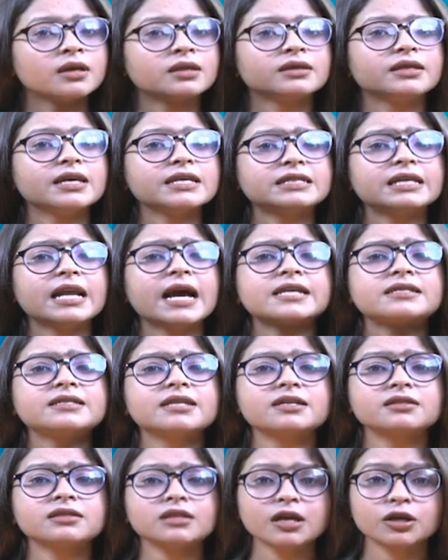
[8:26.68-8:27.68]
This
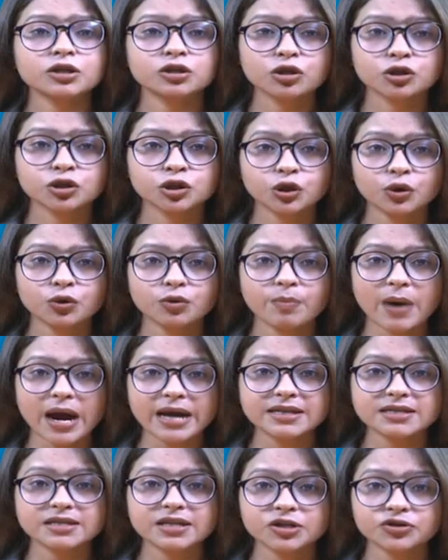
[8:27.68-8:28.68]
license is issued
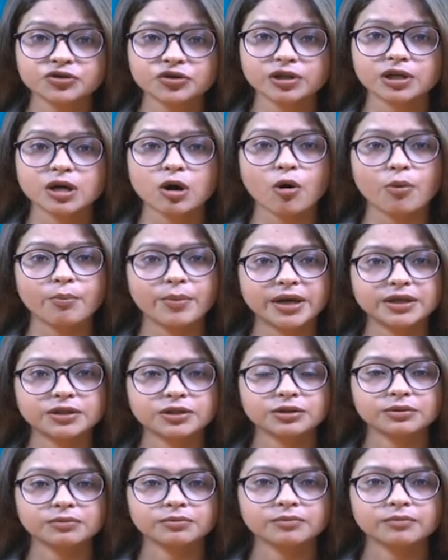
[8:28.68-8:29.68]
by the central
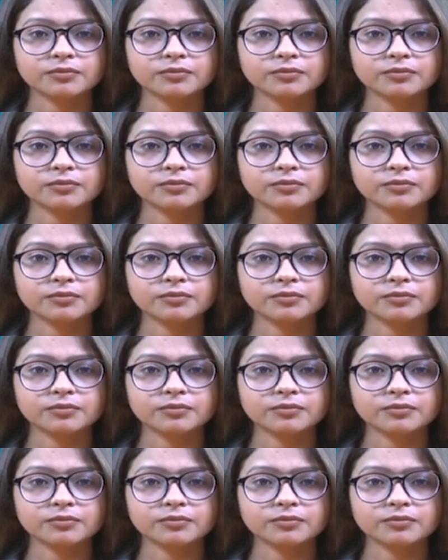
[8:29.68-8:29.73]
government.